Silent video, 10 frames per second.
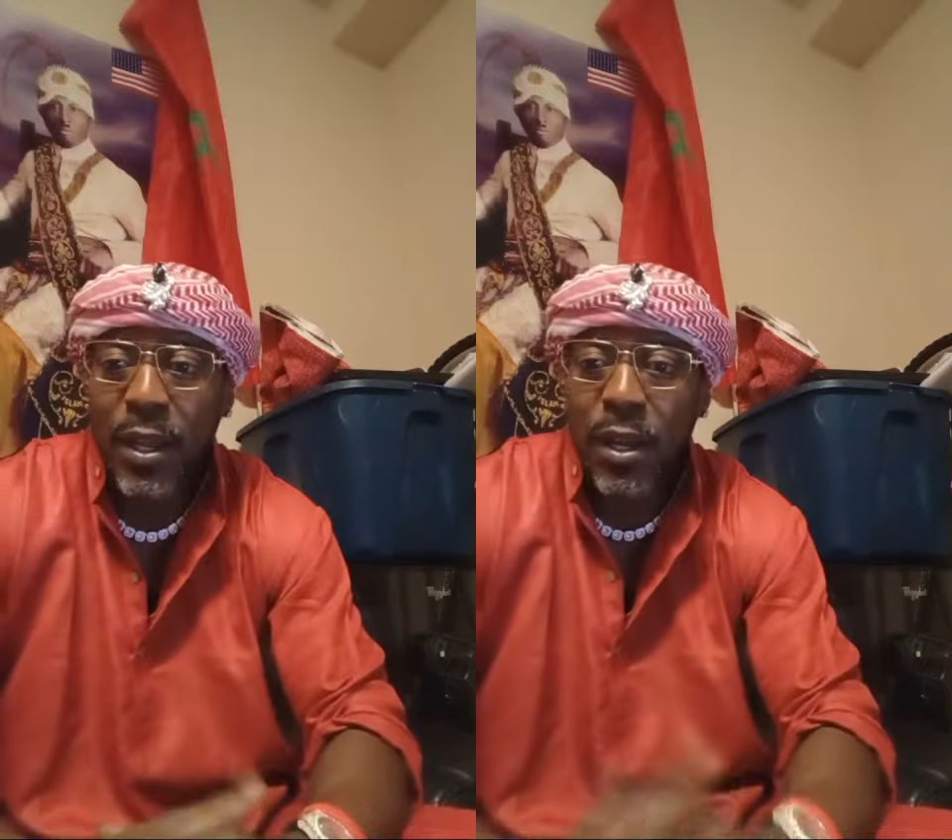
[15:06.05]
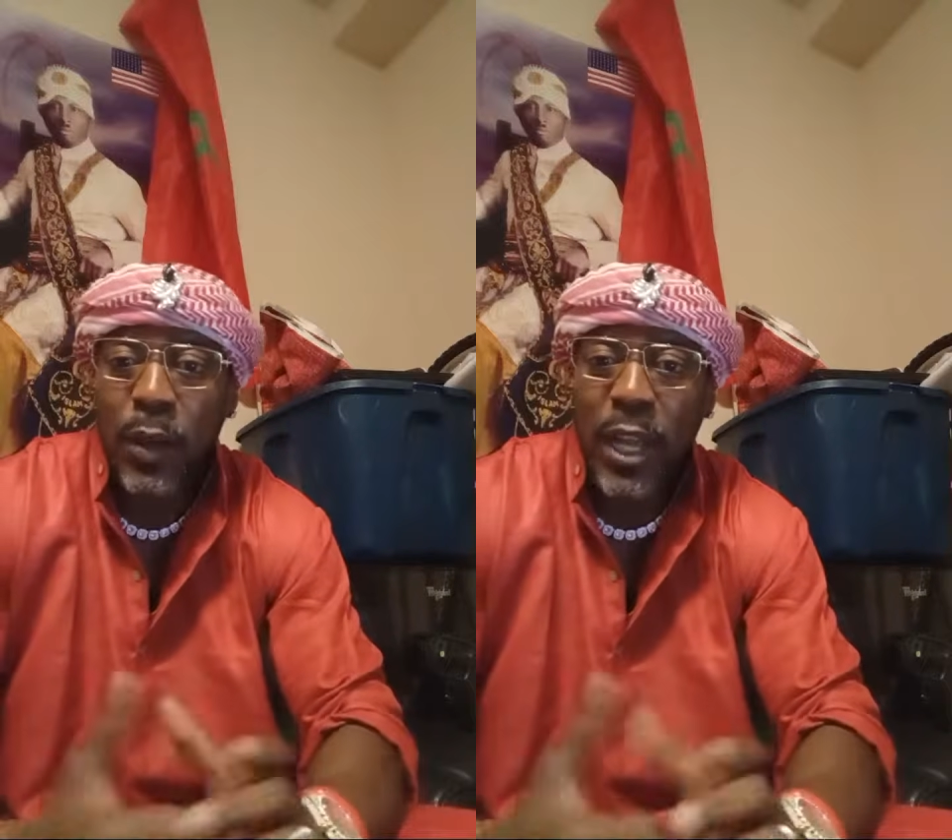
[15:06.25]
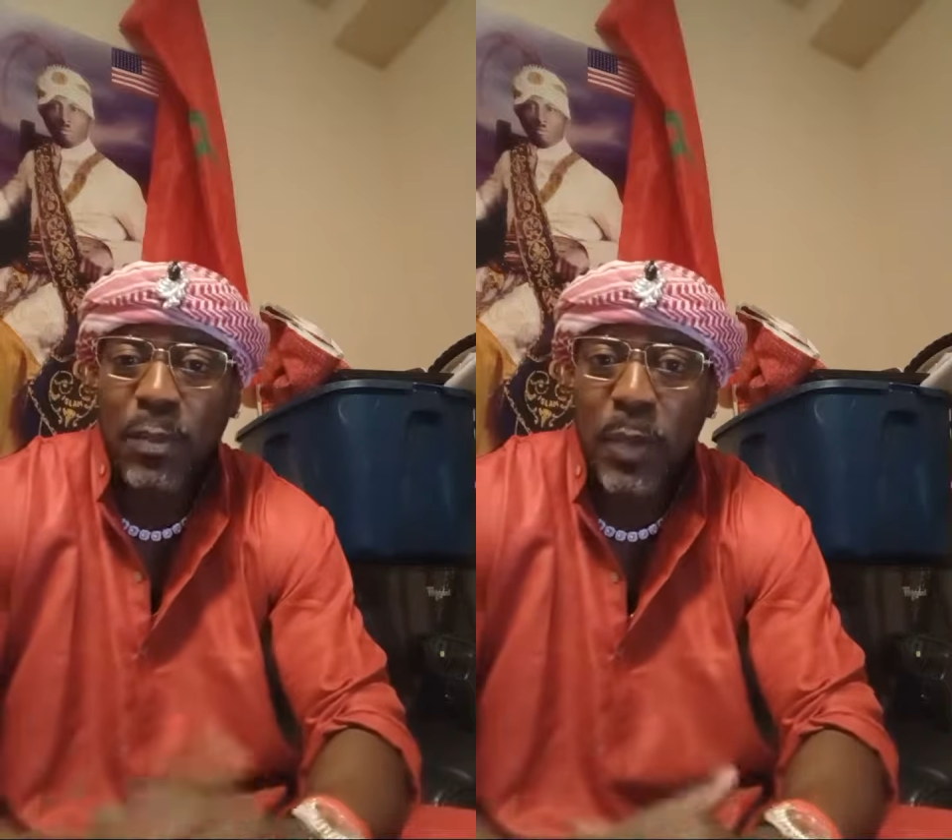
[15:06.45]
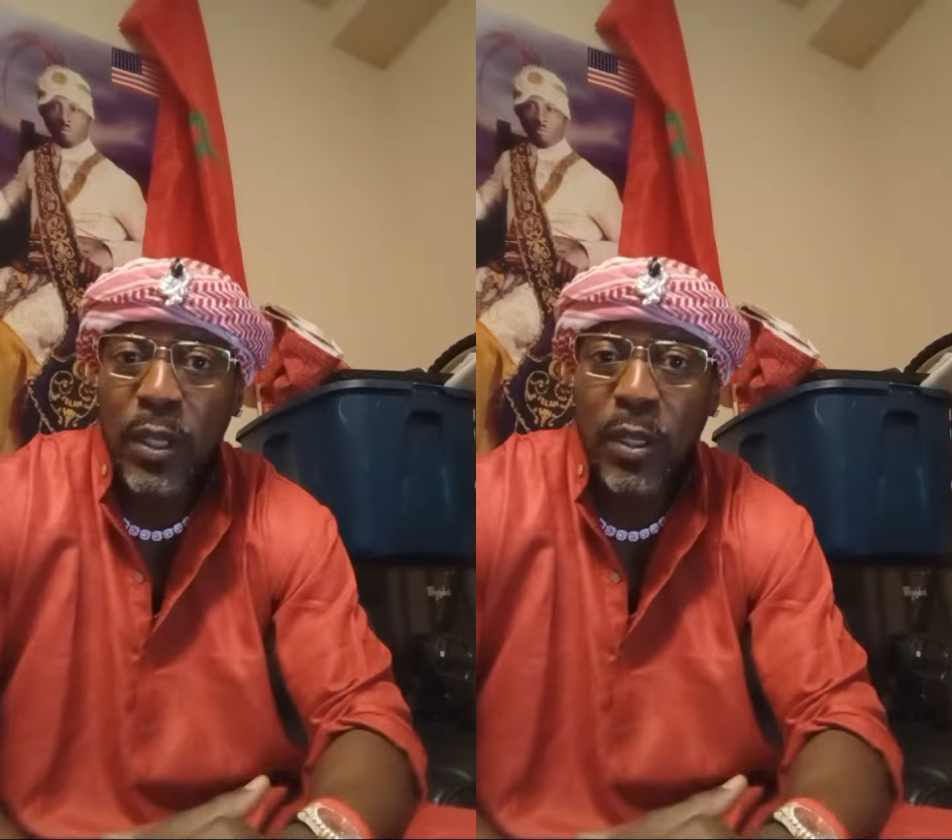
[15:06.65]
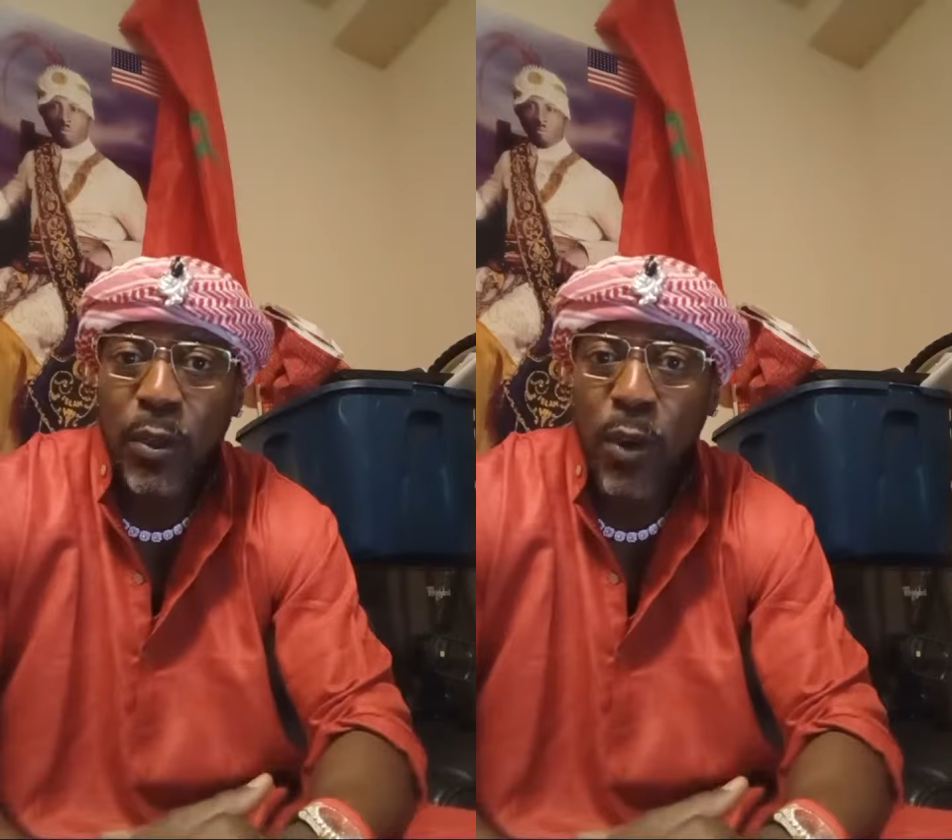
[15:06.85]
when I speak
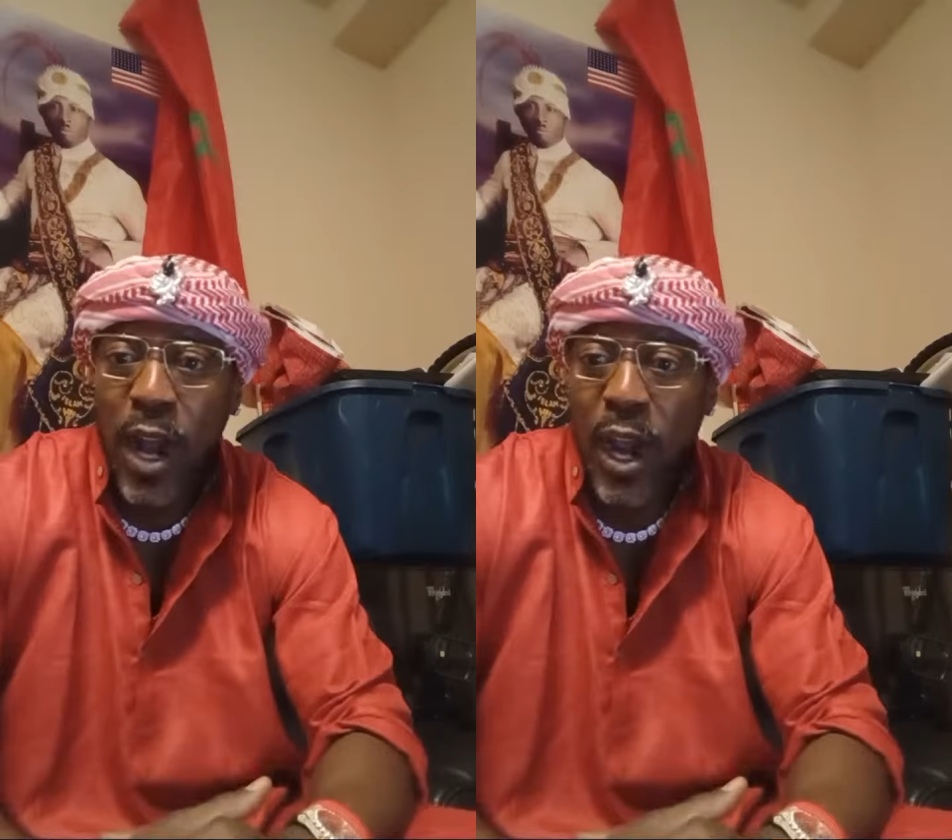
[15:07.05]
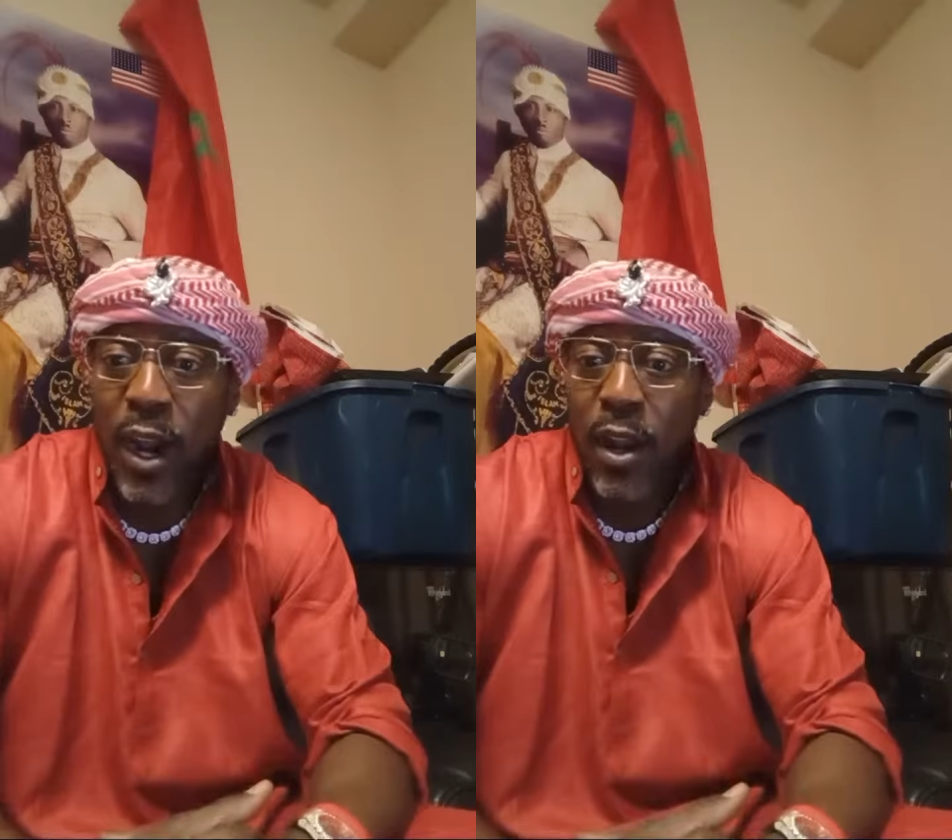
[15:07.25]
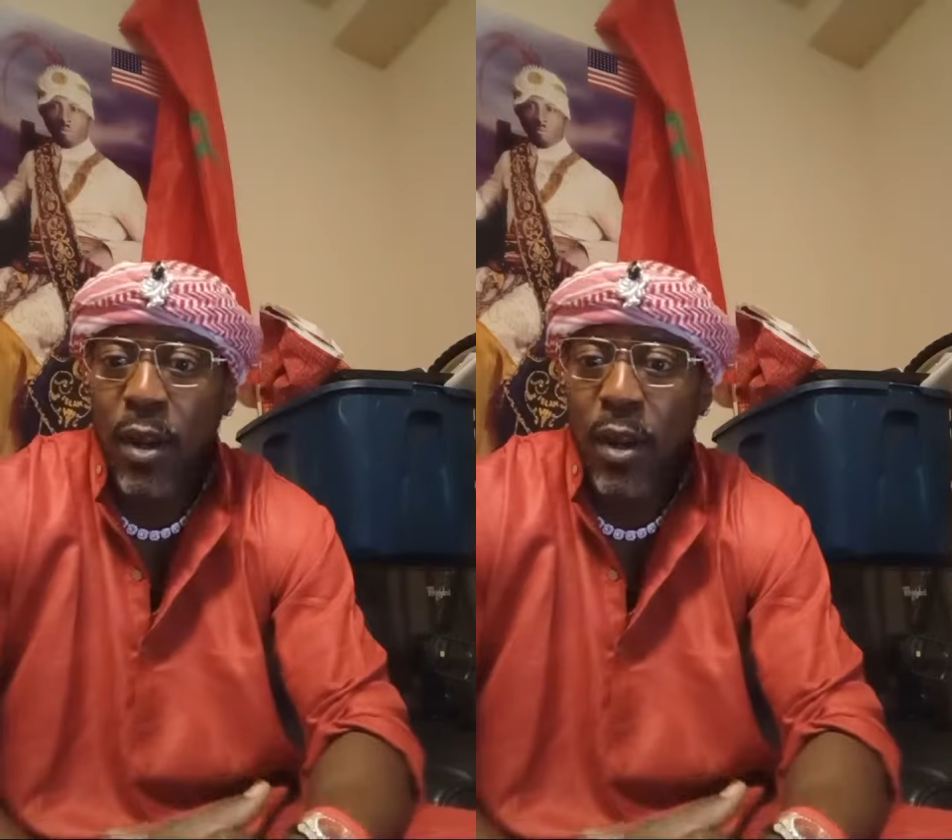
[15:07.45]
the Zohar,